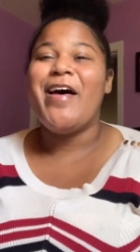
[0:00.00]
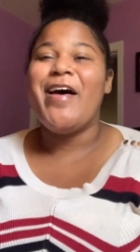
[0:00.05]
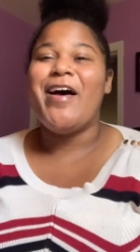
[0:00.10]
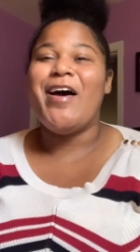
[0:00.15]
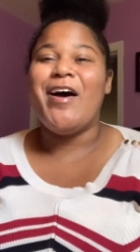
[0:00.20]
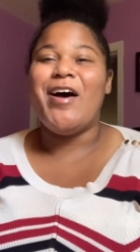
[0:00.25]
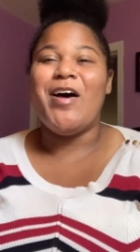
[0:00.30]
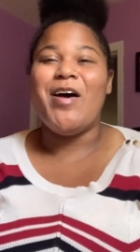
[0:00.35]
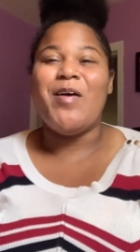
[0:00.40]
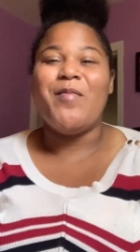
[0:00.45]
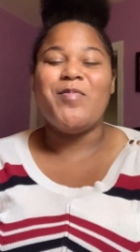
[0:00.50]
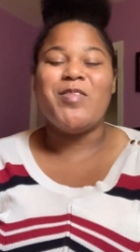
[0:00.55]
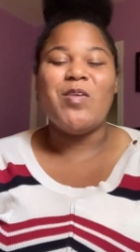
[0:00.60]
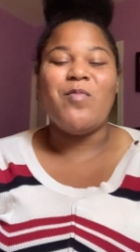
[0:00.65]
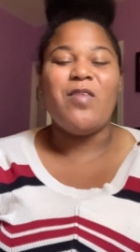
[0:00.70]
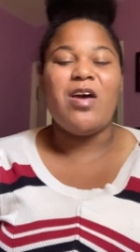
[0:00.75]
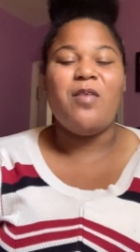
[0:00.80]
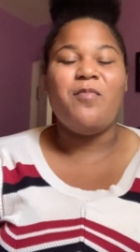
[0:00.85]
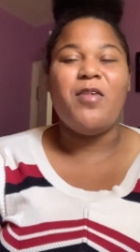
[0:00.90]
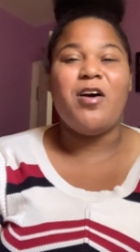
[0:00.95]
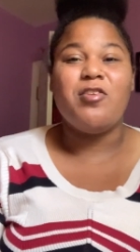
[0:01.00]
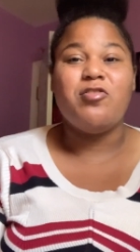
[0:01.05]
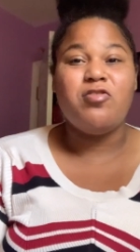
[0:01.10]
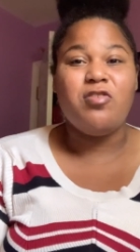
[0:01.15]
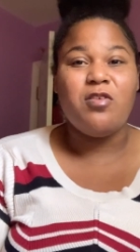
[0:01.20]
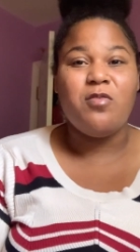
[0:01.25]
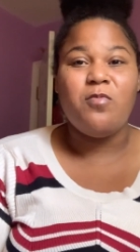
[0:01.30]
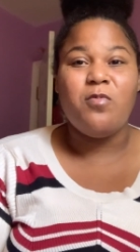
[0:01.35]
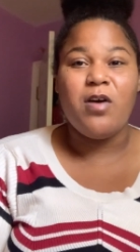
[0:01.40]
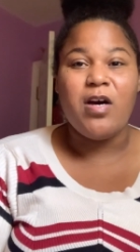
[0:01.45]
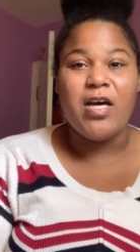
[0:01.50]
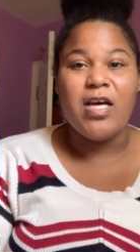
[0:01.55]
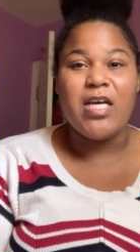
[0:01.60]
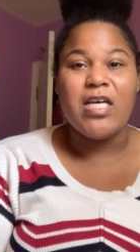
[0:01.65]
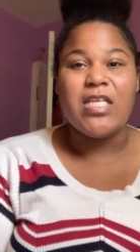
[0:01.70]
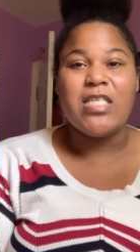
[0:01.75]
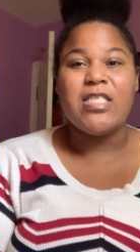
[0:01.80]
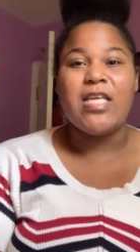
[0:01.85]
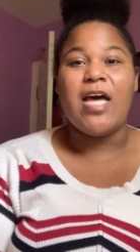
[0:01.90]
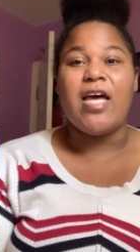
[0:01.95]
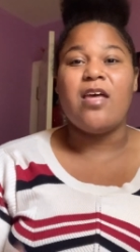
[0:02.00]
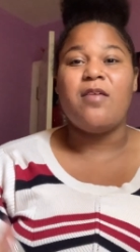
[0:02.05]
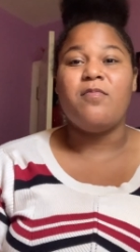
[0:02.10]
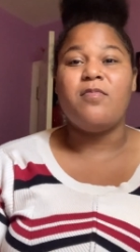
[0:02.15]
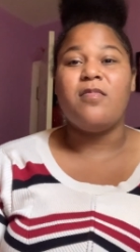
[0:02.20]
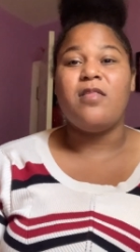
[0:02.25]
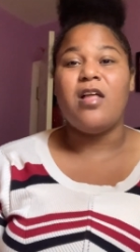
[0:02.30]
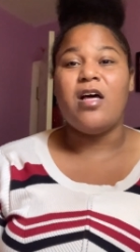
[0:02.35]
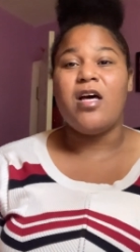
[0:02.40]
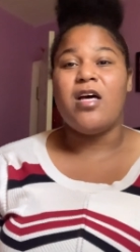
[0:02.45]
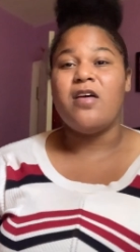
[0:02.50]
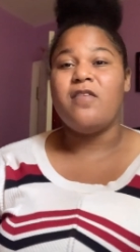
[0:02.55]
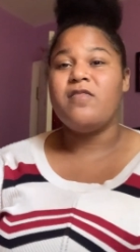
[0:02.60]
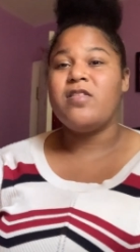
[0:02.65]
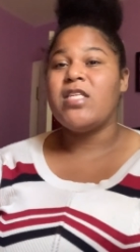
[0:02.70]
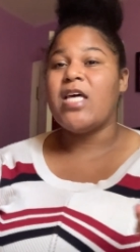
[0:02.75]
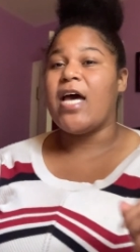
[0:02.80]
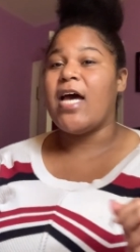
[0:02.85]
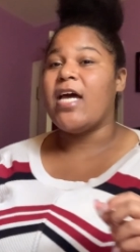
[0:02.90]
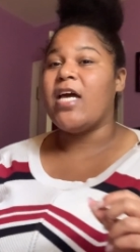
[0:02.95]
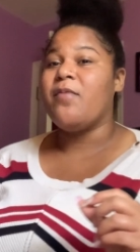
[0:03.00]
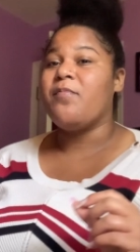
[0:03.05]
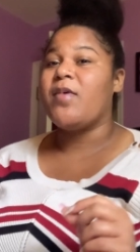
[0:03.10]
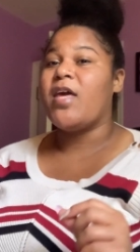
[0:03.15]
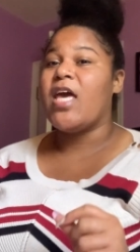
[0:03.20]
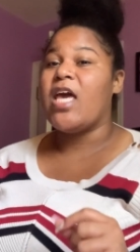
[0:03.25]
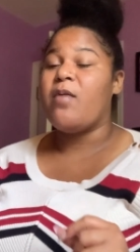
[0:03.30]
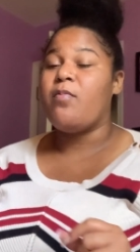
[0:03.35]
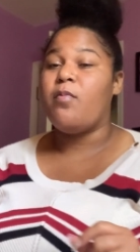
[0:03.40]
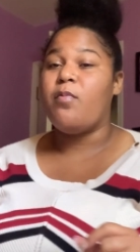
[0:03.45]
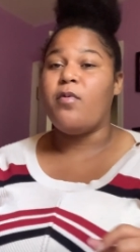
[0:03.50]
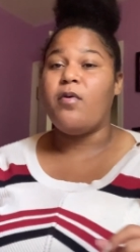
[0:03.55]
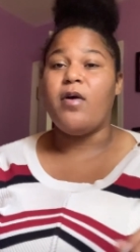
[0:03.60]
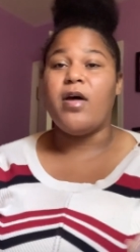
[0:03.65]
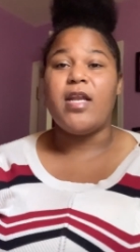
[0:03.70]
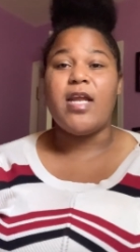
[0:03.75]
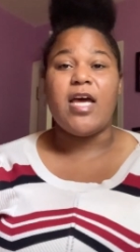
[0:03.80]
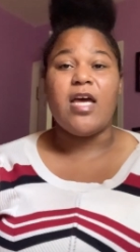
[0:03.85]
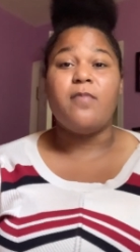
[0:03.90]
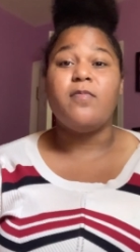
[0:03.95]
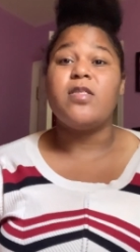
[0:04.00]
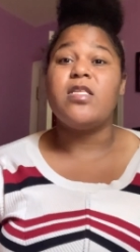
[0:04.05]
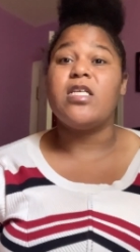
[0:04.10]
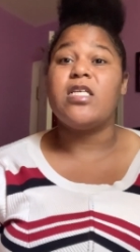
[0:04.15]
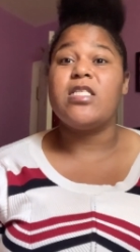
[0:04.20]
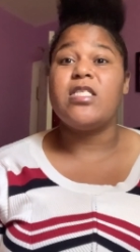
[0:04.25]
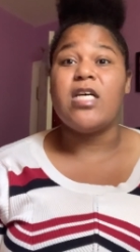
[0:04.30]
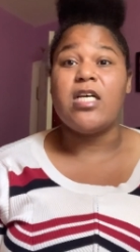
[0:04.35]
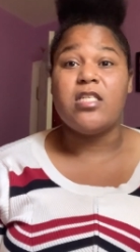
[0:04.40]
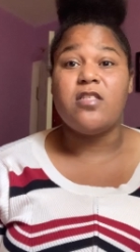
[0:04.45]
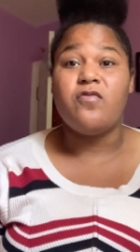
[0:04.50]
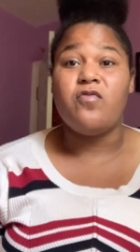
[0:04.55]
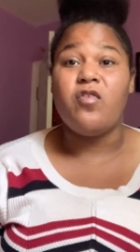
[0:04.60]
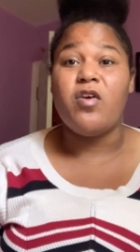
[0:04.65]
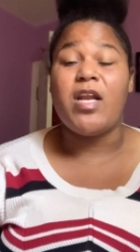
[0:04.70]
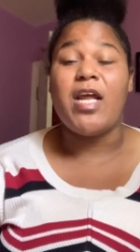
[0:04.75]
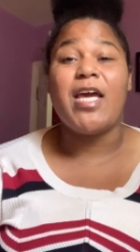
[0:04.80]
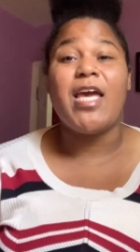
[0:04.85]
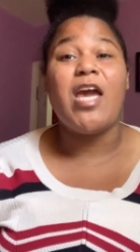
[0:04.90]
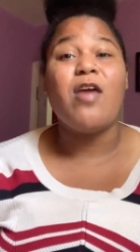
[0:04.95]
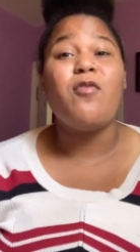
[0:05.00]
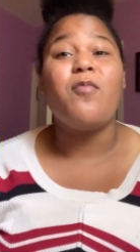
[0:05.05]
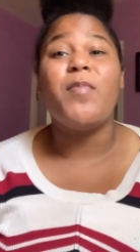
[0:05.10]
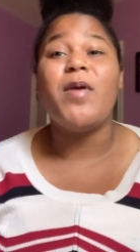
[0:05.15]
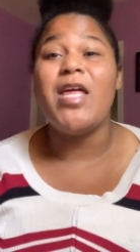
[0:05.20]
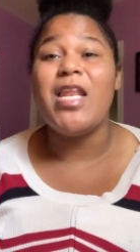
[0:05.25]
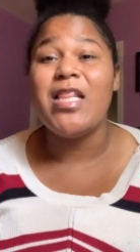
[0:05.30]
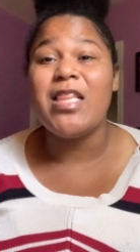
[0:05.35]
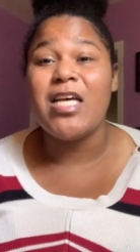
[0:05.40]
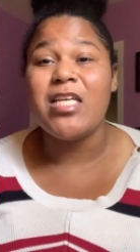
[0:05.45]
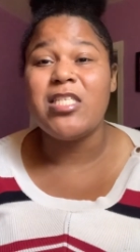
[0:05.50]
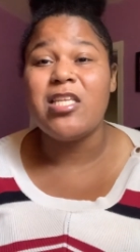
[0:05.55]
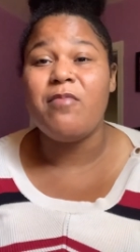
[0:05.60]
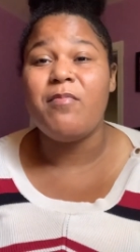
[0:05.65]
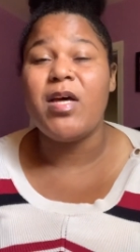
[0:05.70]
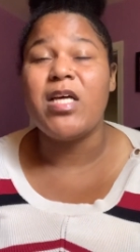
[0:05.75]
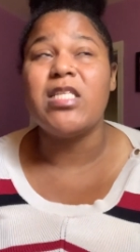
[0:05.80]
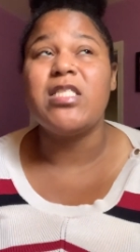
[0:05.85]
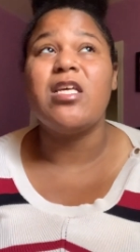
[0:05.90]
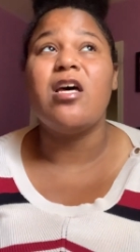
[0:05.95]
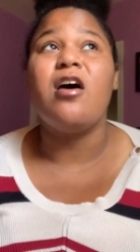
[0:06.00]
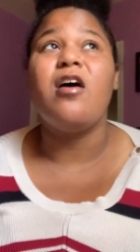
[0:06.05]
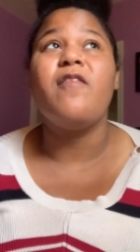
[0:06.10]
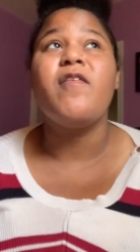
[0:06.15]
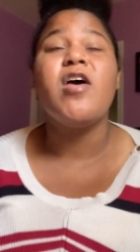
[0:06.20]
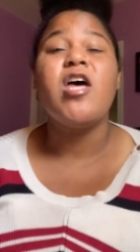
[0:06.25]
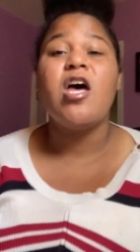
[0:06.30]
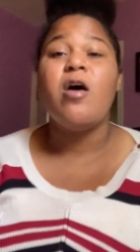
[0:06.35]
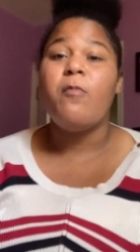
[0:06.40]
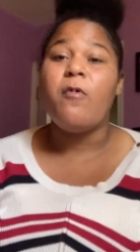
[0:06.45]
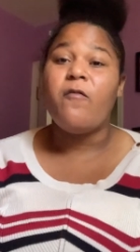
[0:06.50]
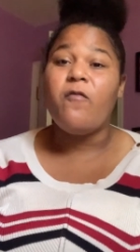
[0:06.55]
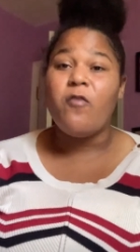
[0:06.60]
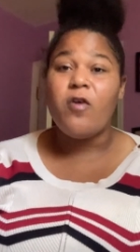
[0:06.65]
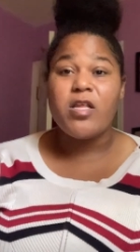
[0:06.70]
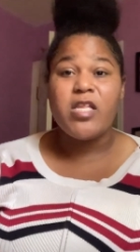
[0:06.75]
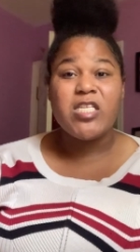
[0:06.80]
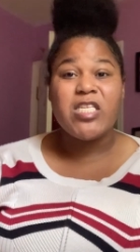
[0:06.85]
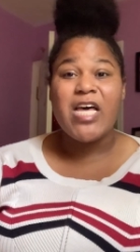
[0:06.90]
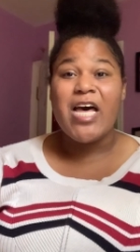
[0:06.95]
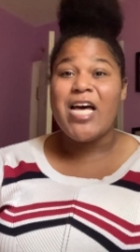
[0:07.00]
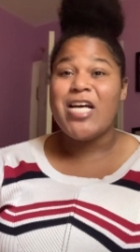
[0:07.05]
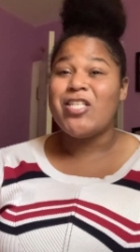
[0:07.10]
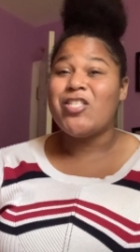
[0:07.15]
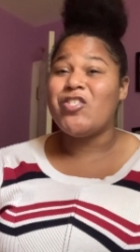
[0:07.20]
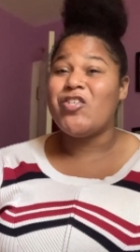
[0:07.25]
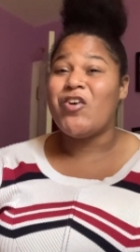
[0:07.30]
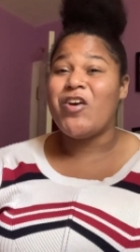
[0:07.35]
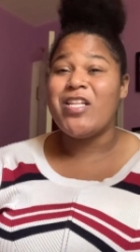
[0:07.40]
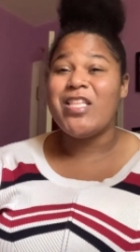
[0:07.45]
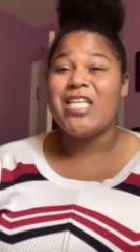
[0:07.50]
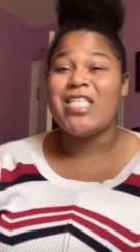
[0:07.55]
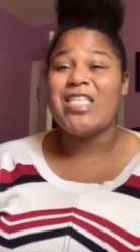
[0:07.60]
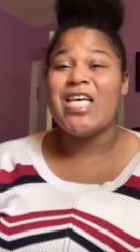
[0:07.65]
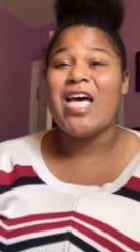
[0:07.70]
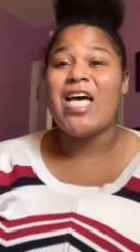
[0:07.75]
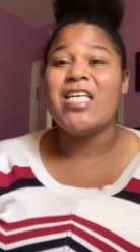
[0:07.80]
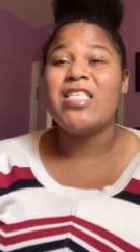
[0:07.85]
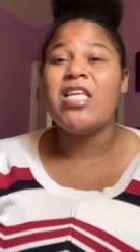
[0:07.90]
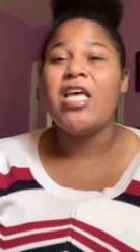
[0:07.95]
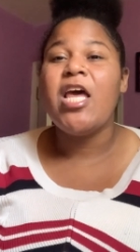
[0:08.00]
So my mantra was, I am loved, I am capable, and I am successful. And I kept repeating that to myself before the test, during the test,